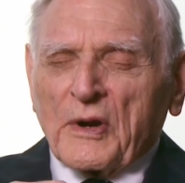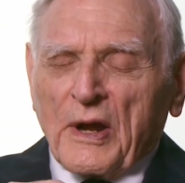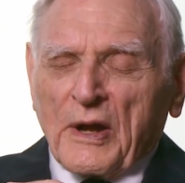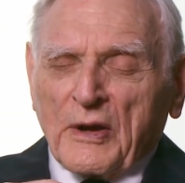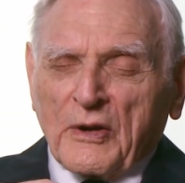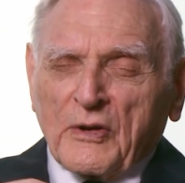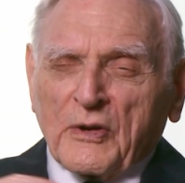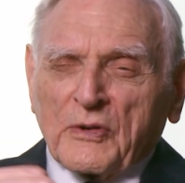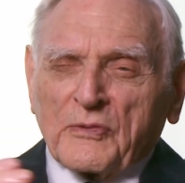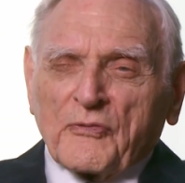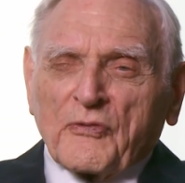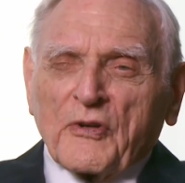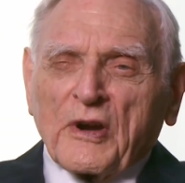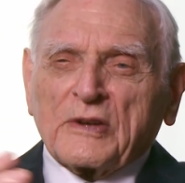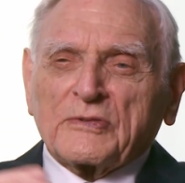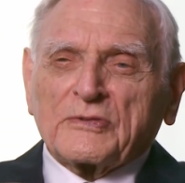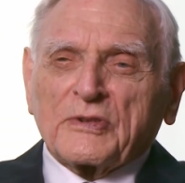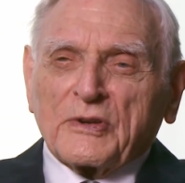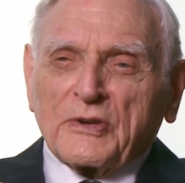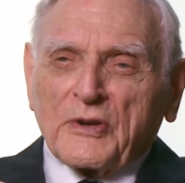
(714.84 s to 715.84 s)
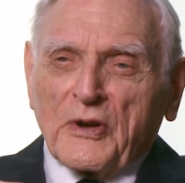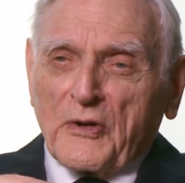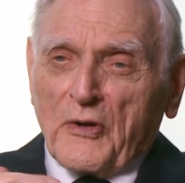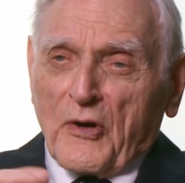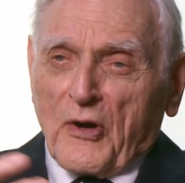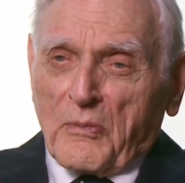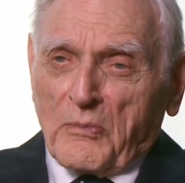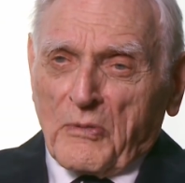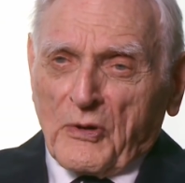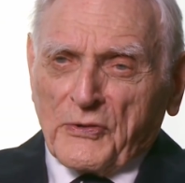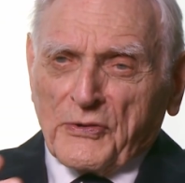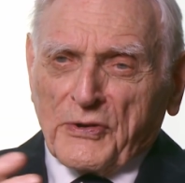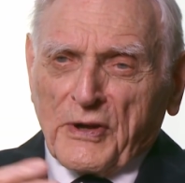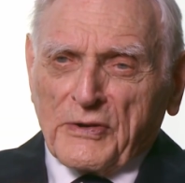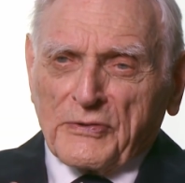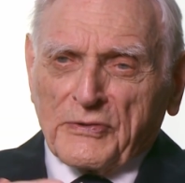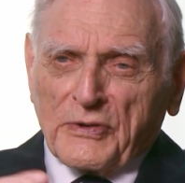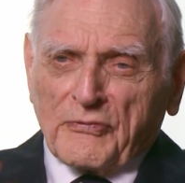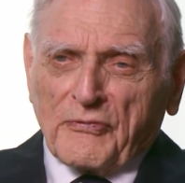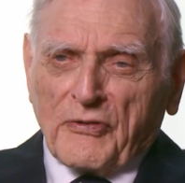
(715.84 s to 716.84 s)
not good friends in the normal
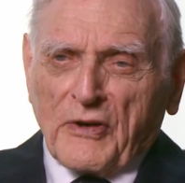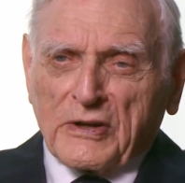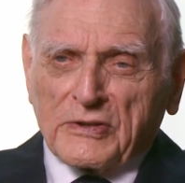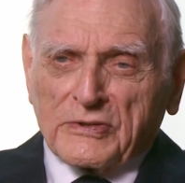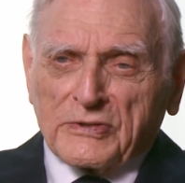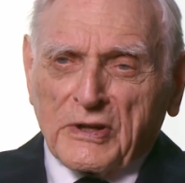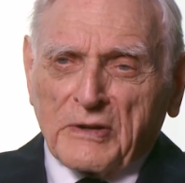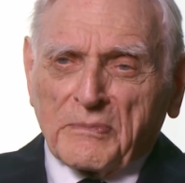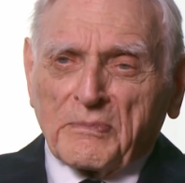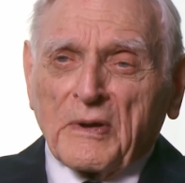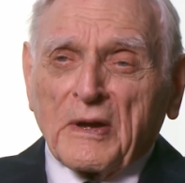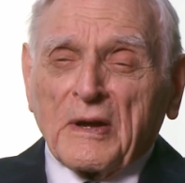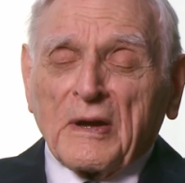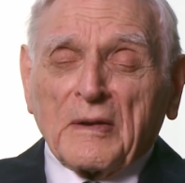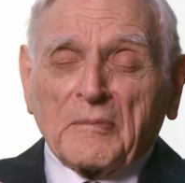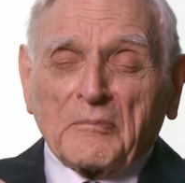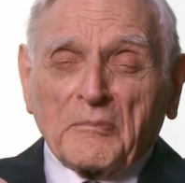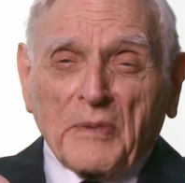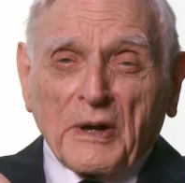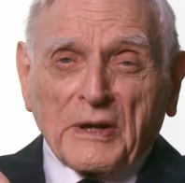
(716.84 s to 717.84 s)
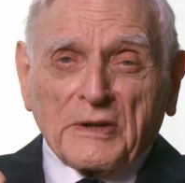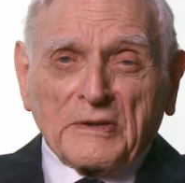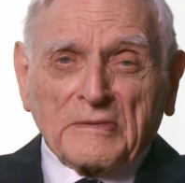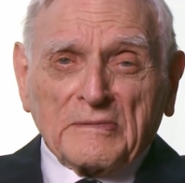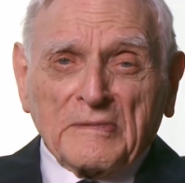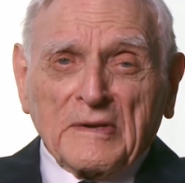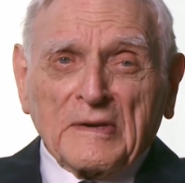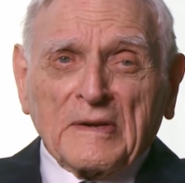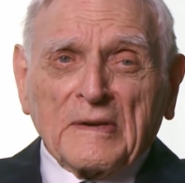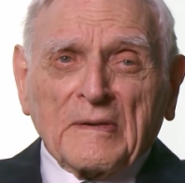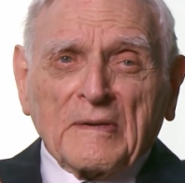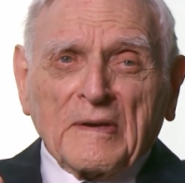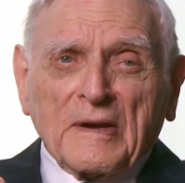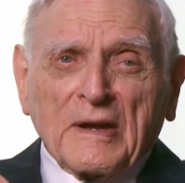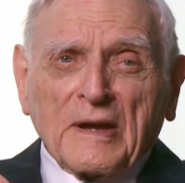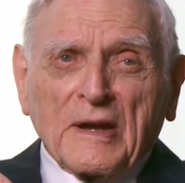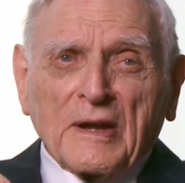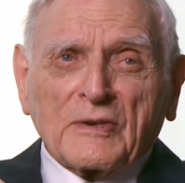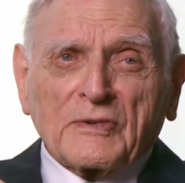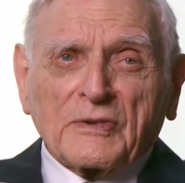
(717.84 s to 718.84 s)
sense of friendship, but
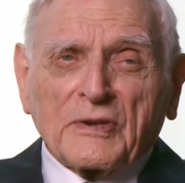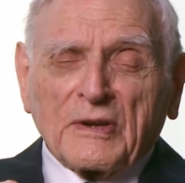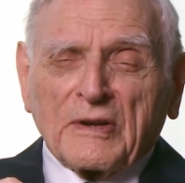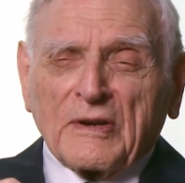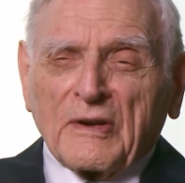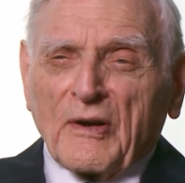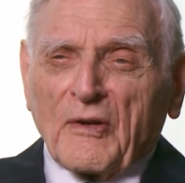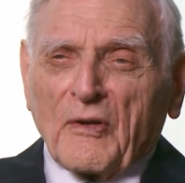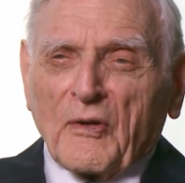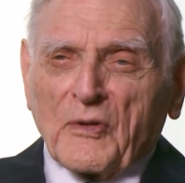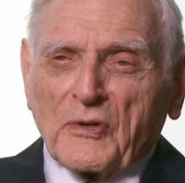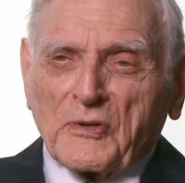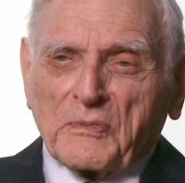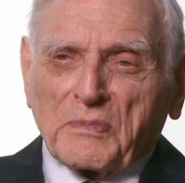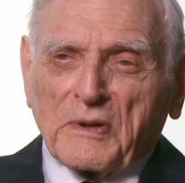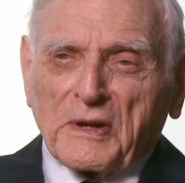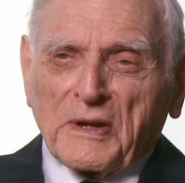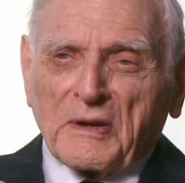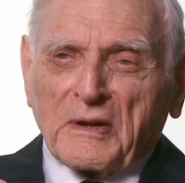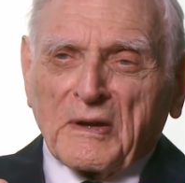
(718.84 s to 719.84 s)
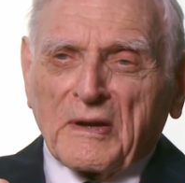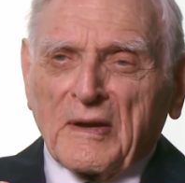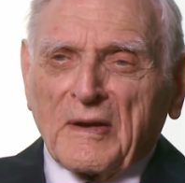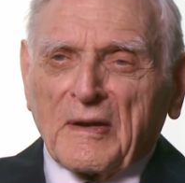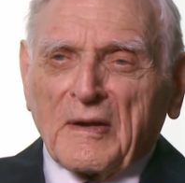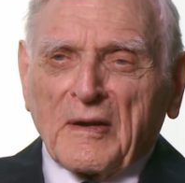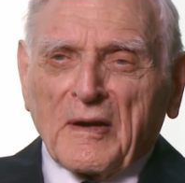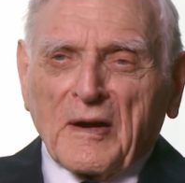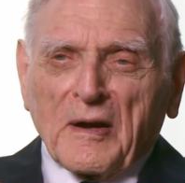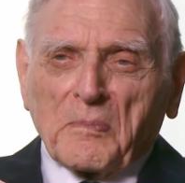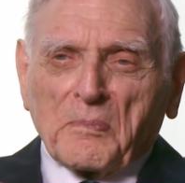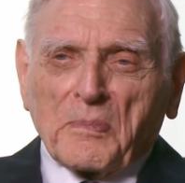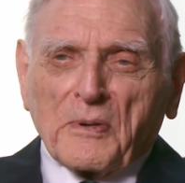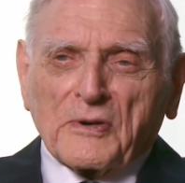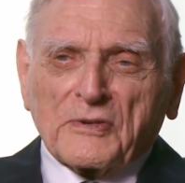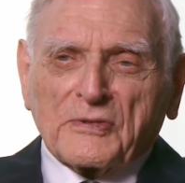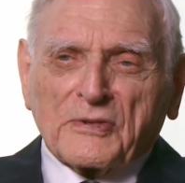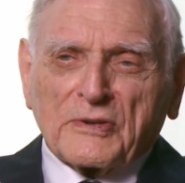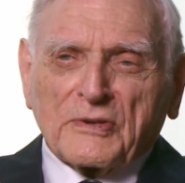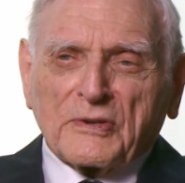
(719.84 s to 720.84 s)
he has always been a
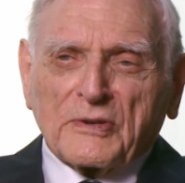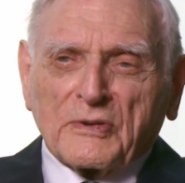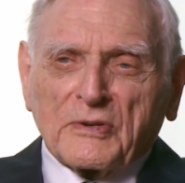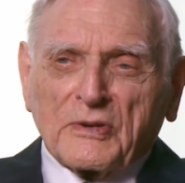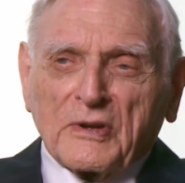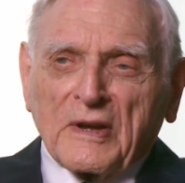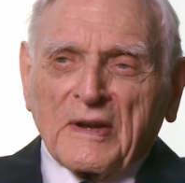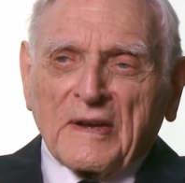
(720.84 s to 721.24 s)
person who